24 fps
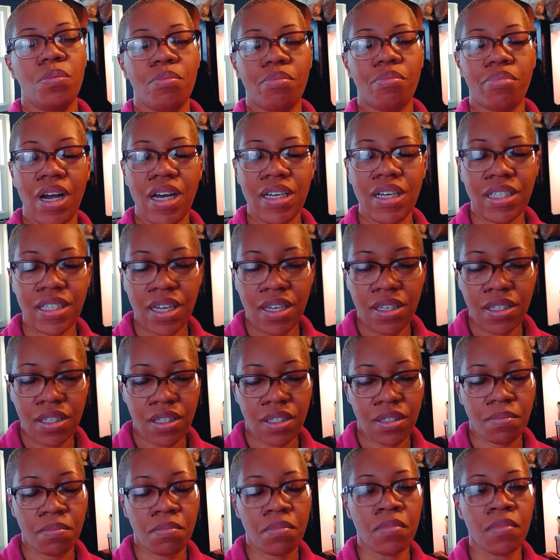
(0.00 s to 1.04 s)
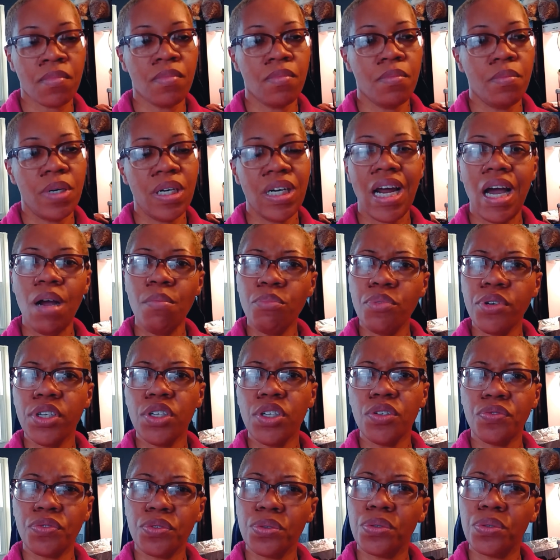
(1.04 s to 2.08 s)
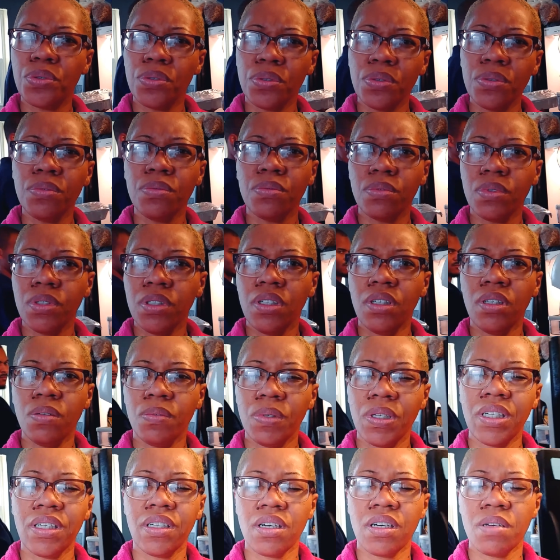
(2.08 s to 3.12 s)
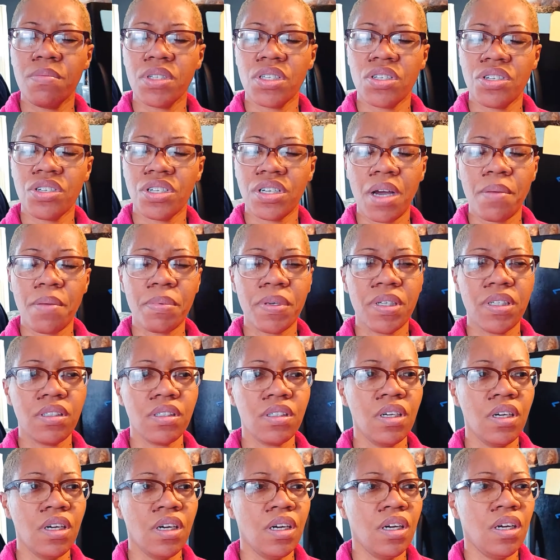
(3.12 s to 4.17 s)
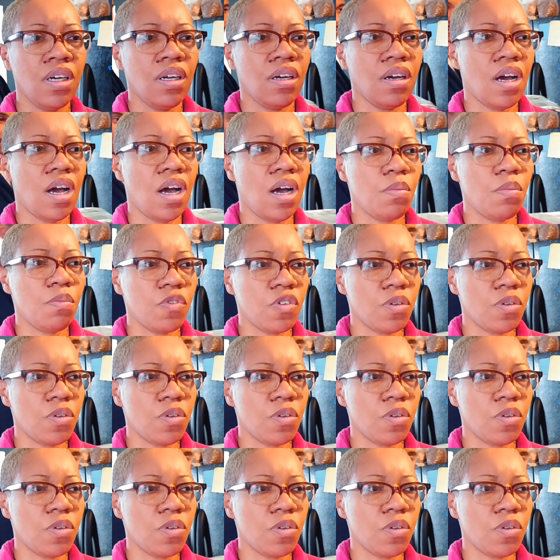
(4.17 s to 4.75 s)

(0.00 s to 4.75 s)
process, but I'm pretty frugal, when it comes to shopping for